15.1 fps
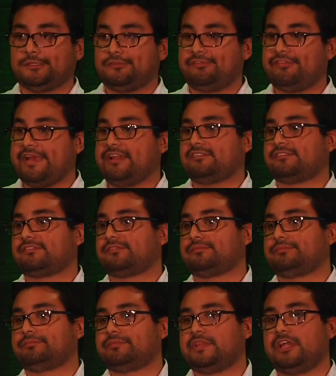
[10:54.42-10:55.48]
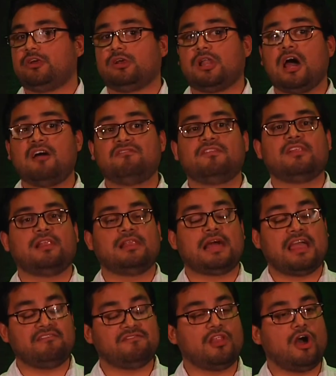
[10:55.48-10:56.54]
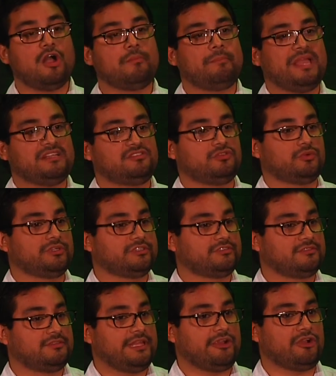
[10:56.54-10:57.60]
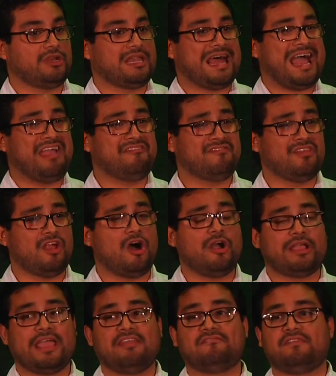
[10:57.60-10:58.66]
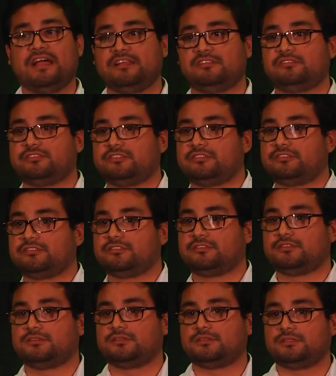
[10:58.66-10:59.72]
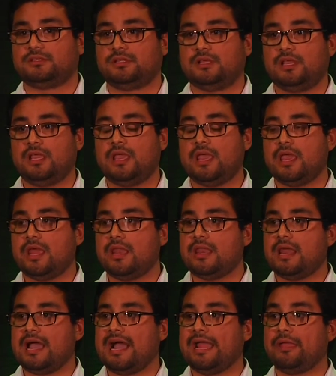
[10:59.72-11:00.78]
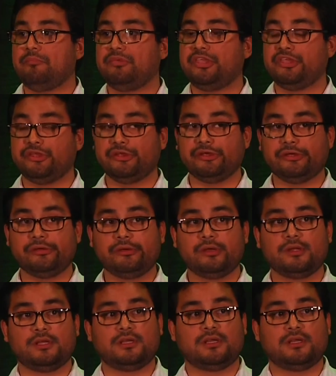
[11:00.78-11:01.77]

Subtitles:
friends. They are lifelong mentors. They are lifelong advisors. And I am here